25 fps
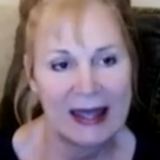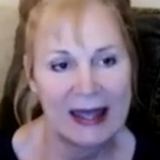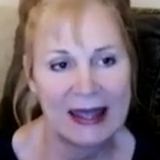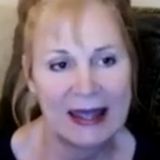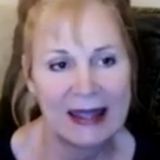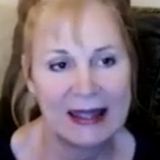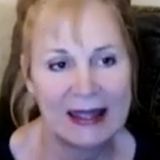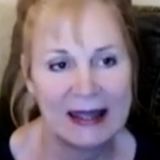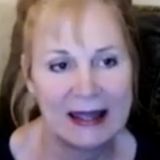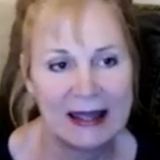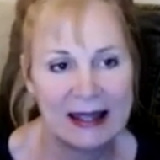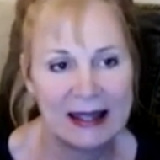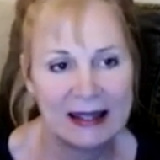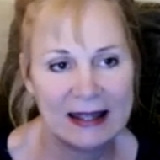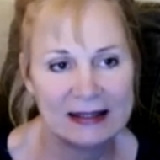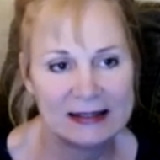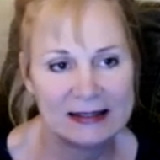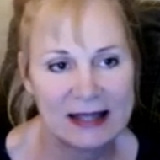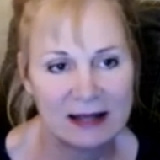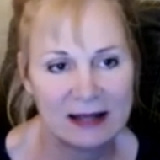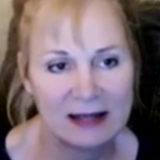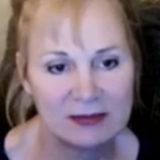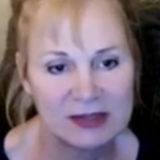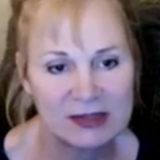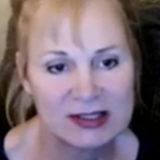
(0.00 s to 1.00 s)
and
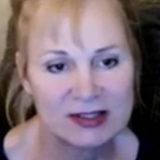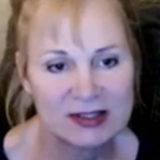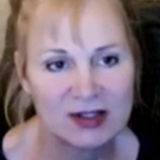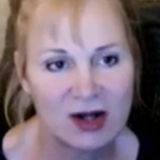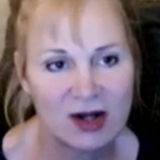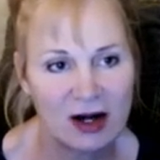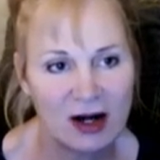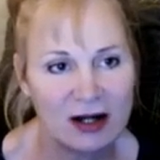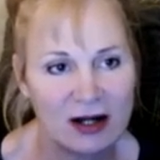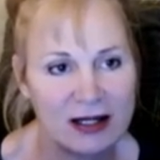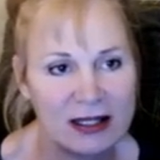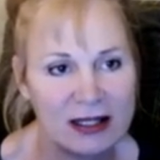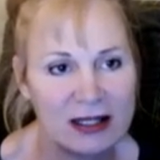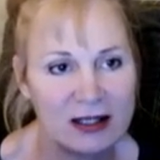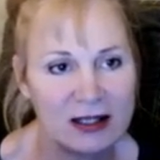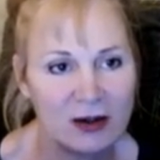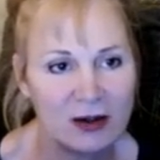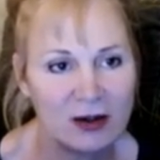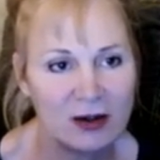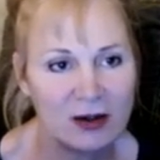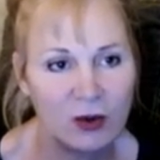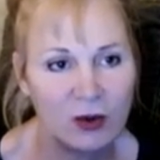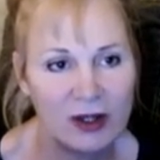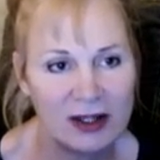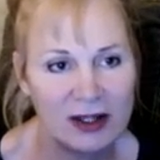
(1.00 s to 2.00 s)
I'm starting
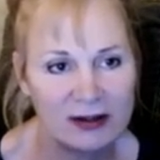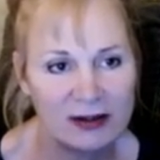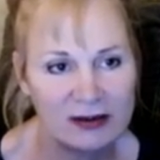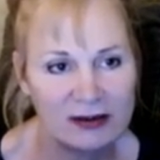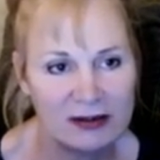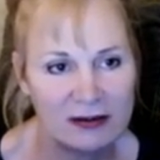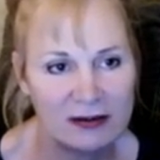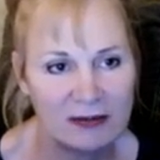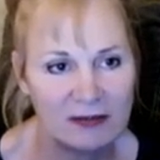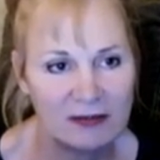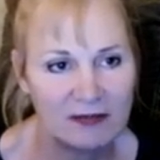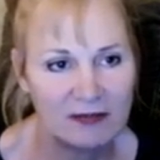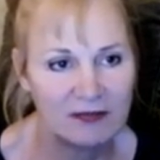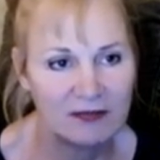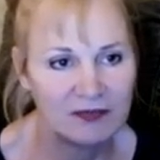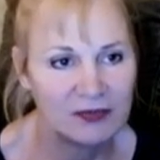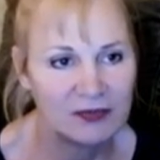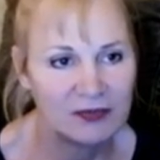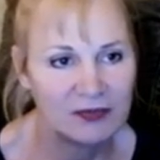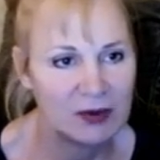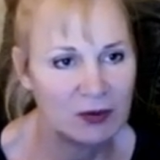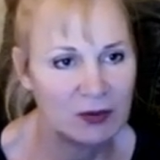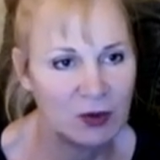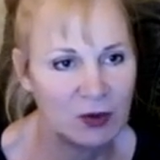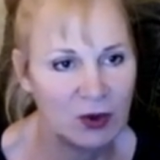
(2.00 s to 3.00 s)
with
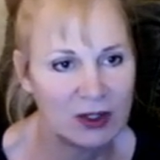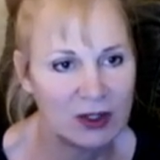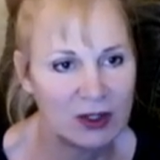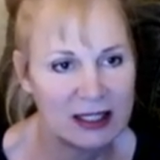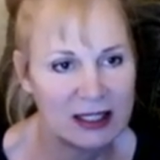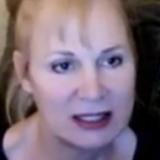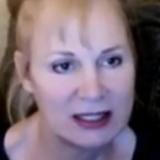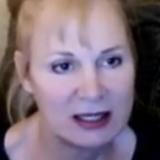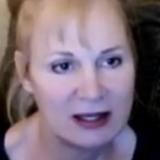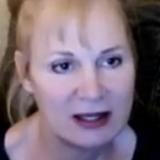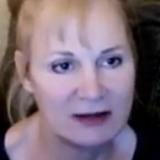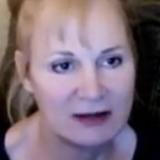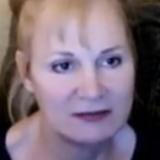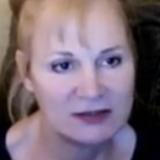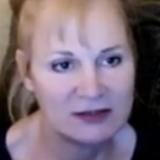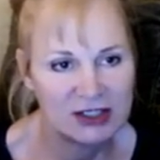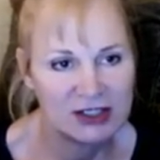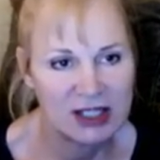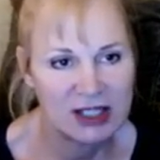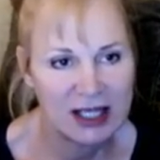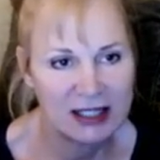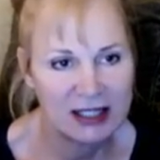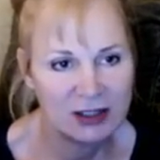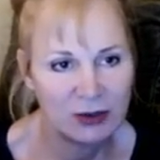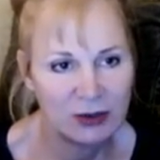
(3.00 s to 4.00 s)
the morning of
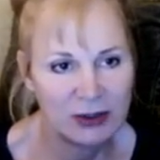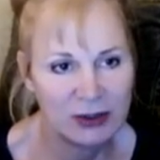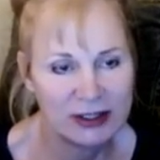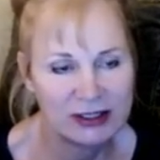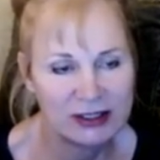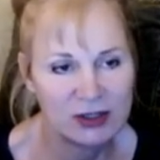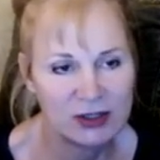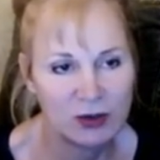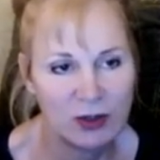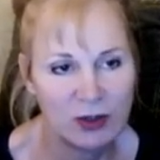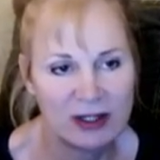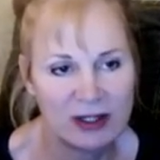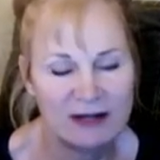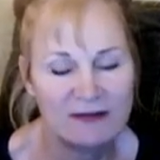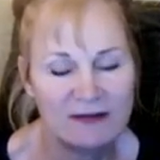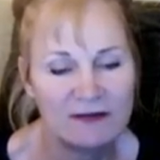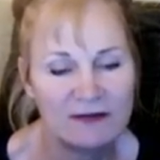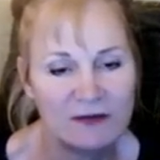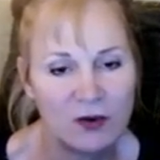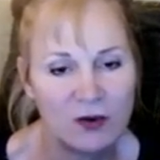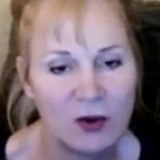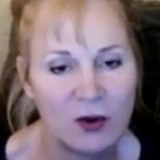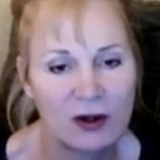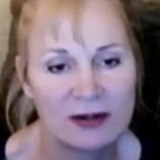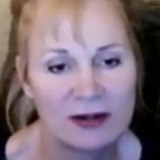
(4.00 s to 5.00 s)
January
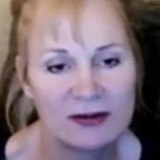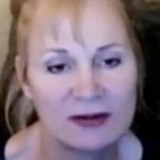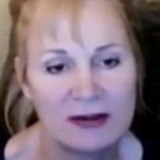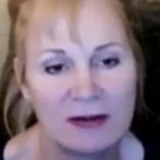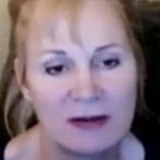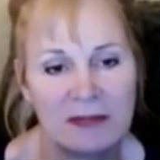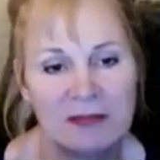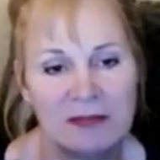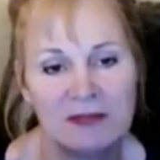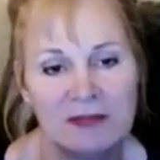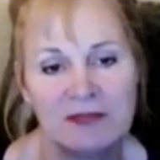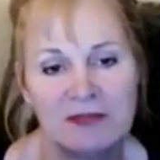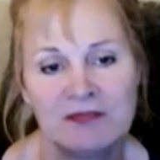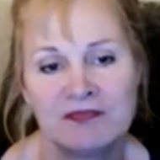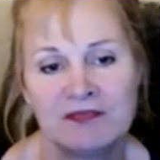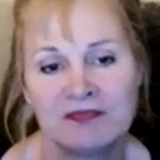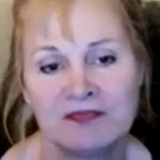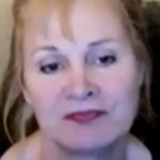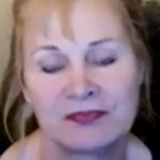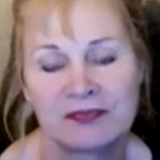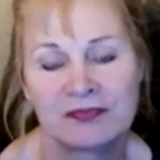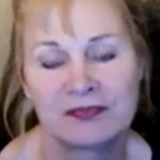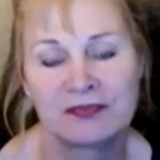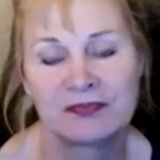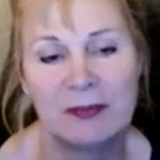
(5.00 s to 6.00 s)
24th,
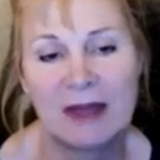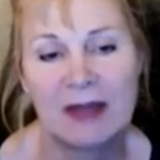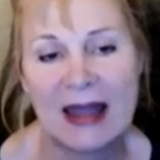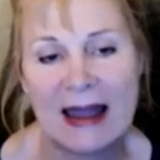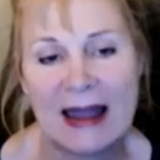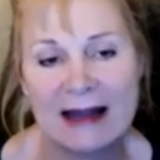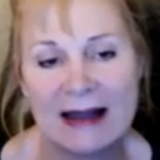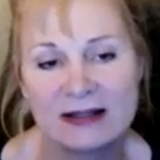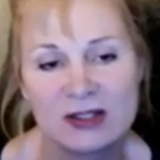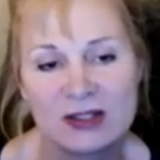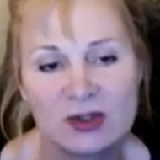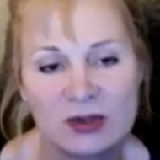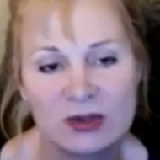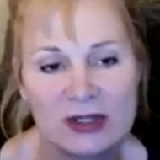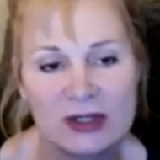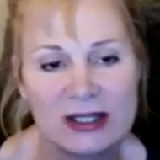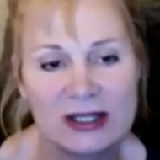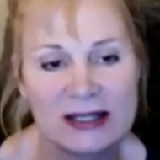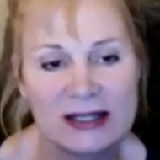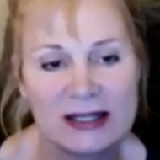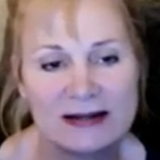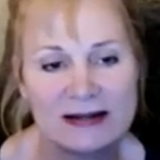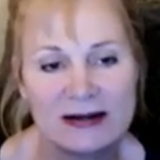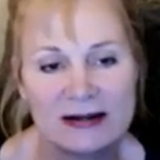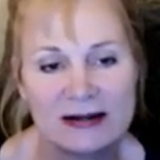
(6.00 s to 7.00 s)
but
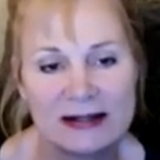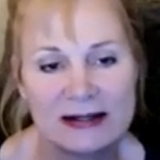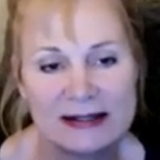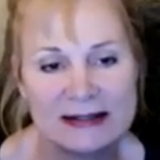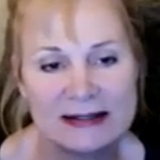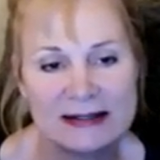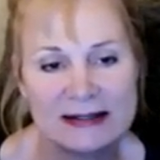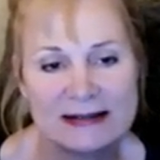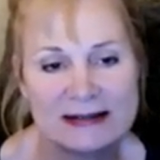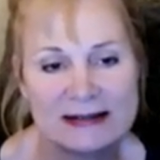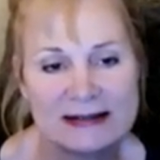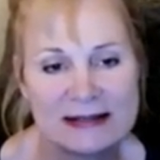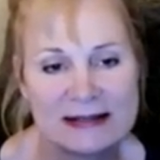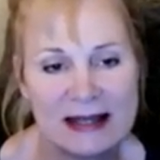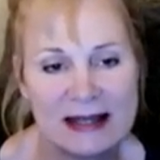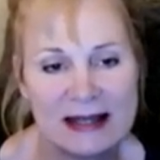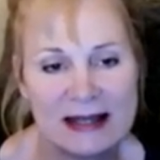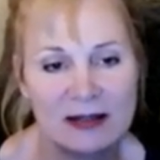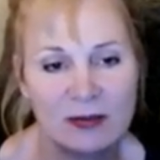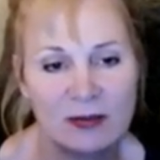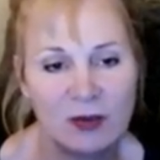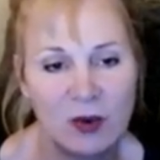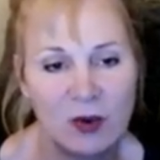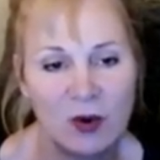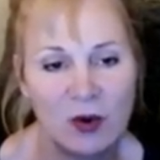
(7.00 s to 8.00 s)
actually there is an
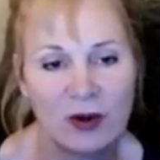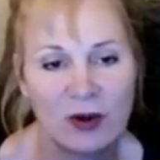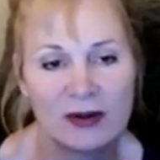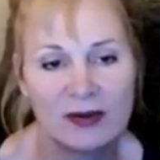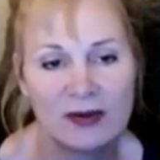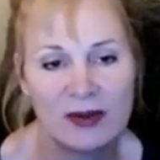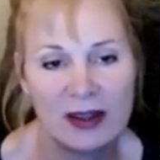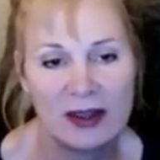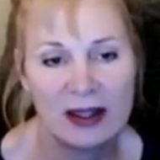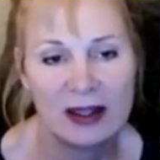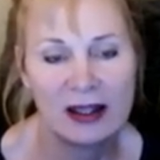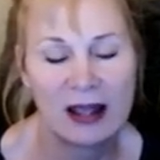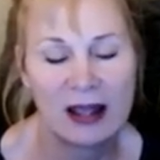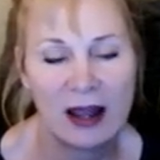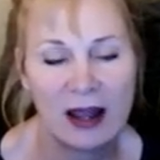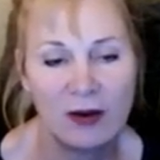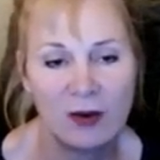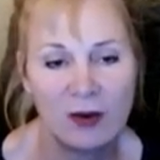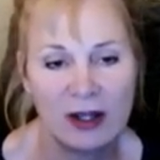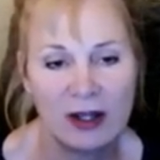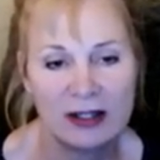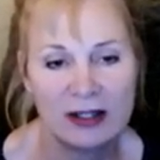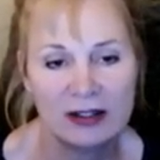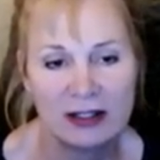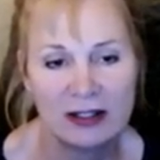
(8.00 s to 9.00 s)
important thing I
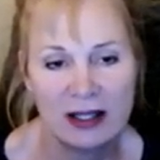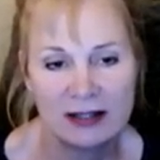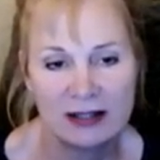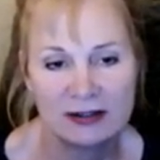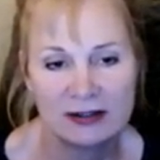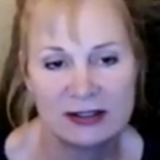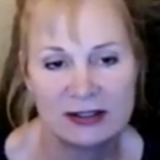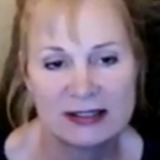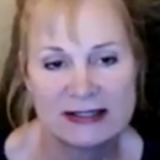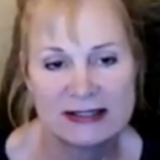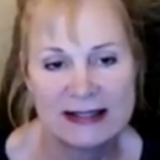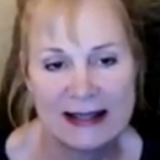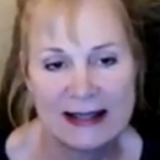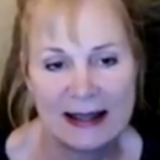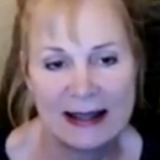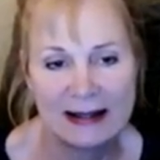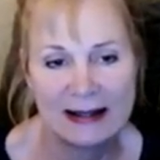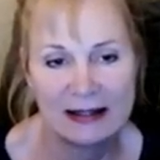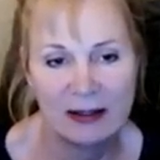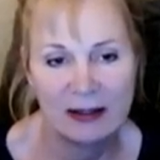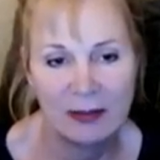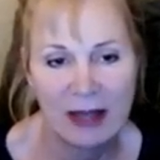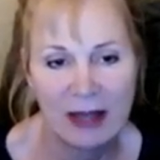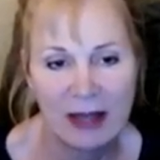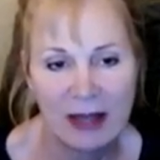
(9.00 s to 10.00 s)
want you to
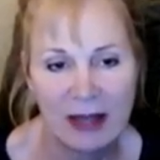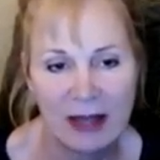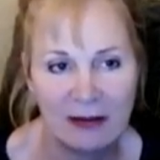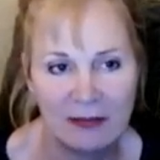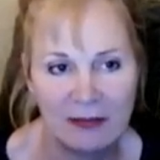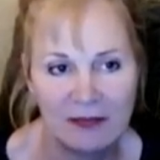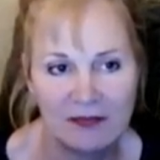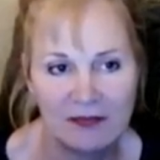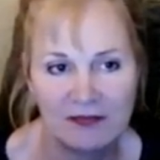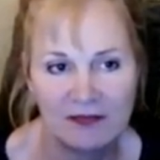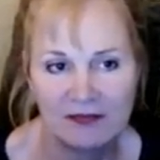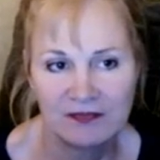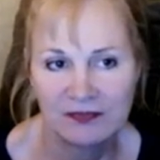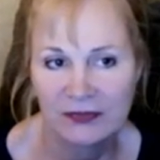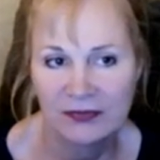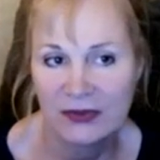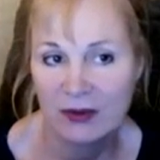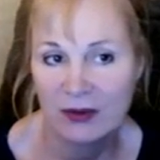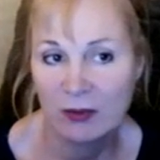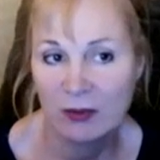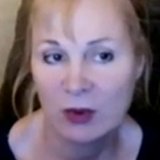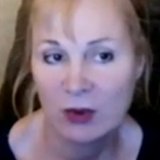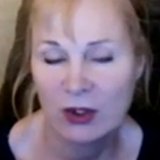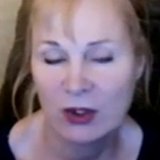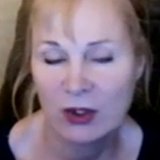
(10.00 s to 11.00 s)
understand about the
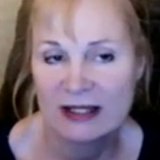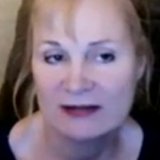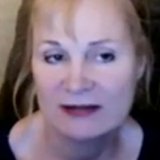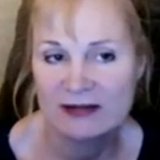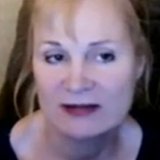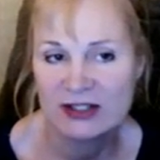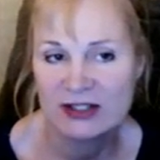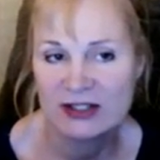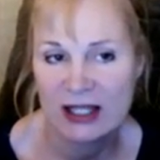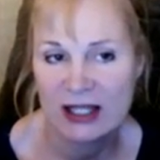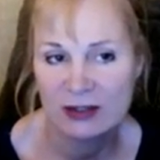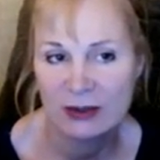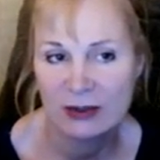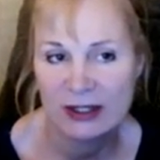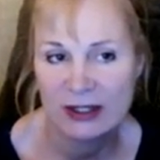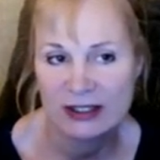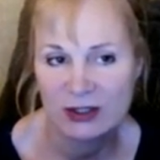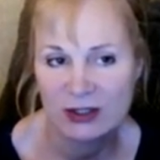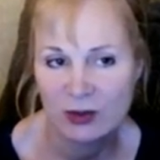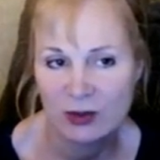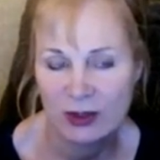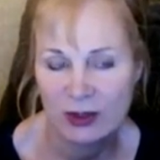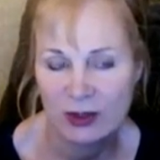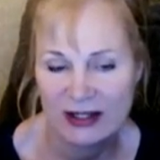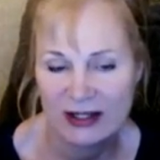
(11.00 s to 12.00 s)
morning of January
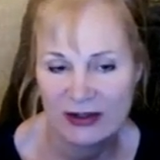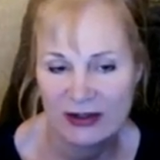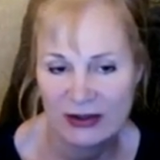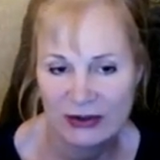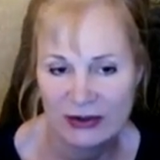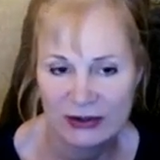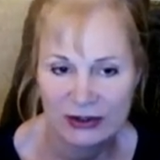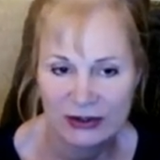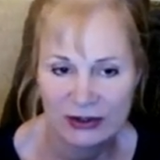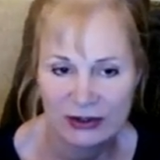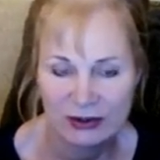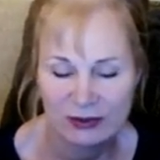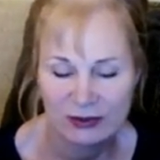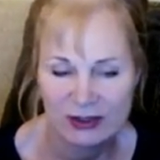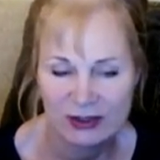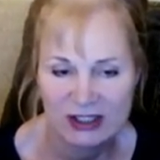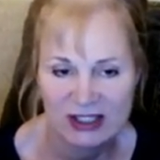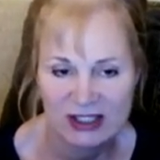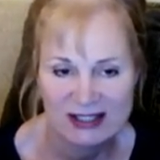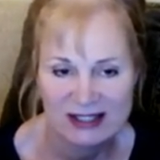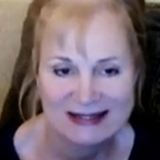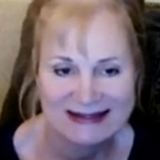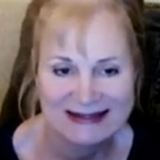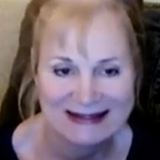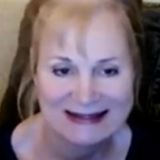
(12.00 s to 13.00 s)
23rd, which
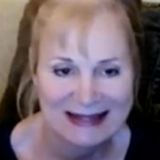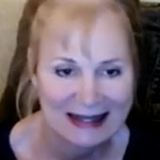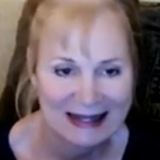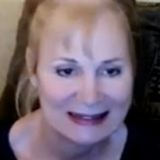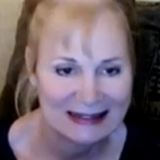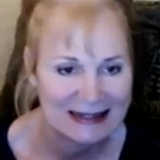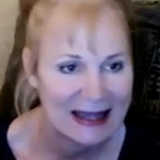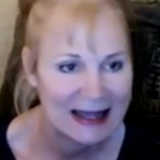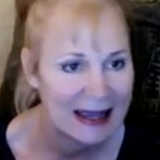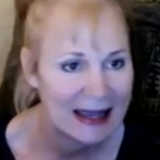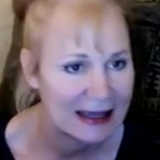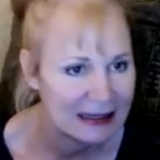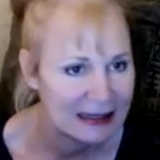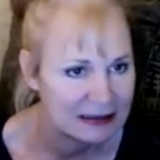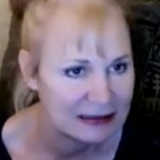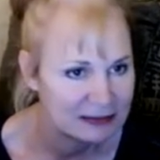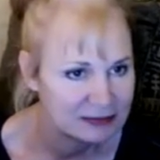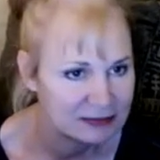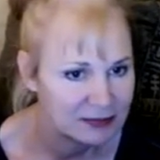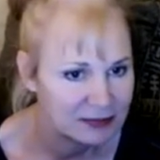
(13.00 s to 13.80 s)
is Sunday,